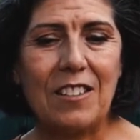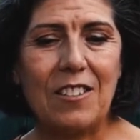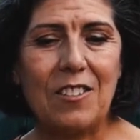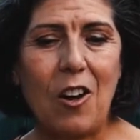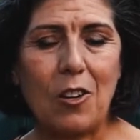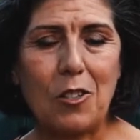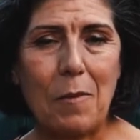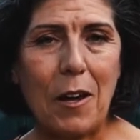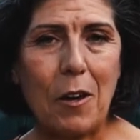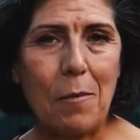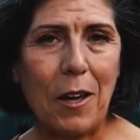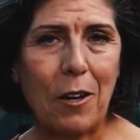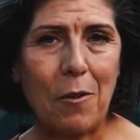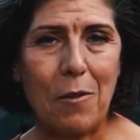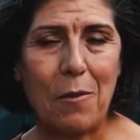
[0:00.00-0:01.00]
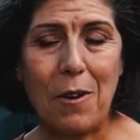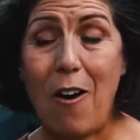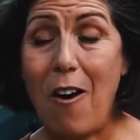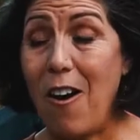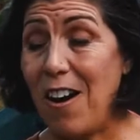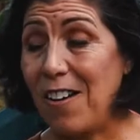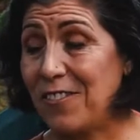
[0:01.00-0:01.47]
Dr. Michael Beckwith would
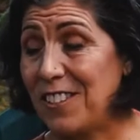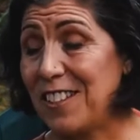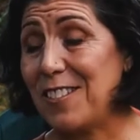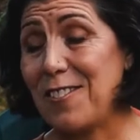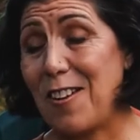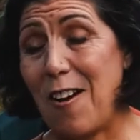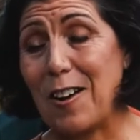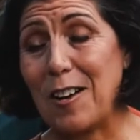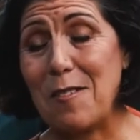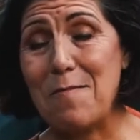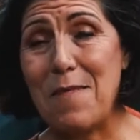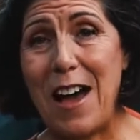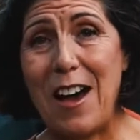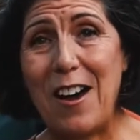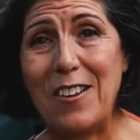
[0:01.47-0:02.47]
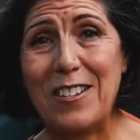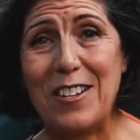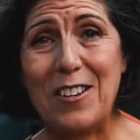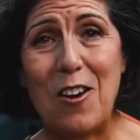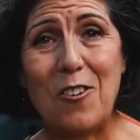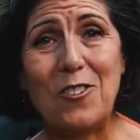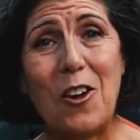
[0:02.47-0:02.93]
often talk about,
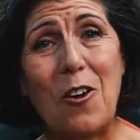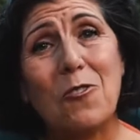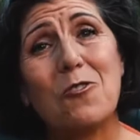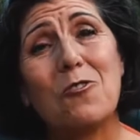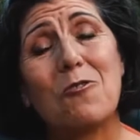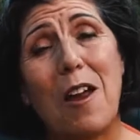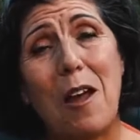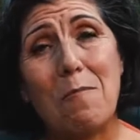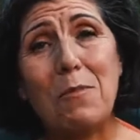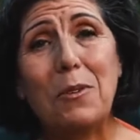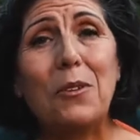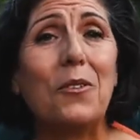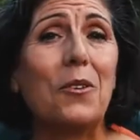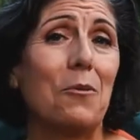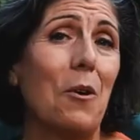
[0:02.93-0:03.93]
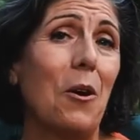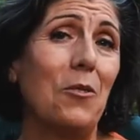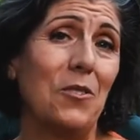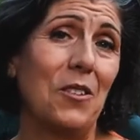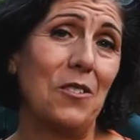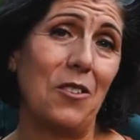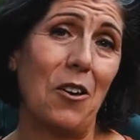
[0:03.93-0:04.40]
don't trample the
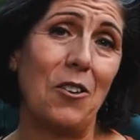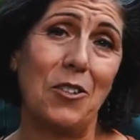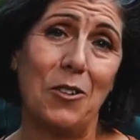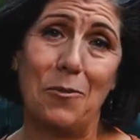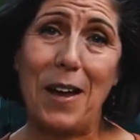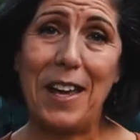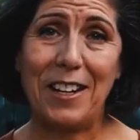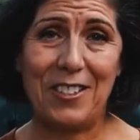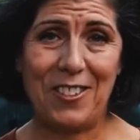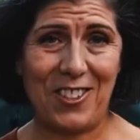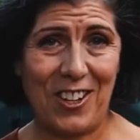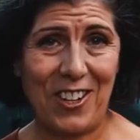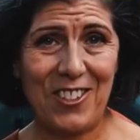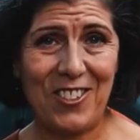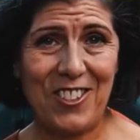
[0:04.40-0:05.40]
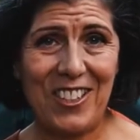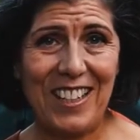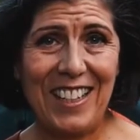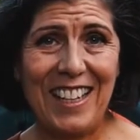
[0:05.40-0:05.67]
roses on your way to church.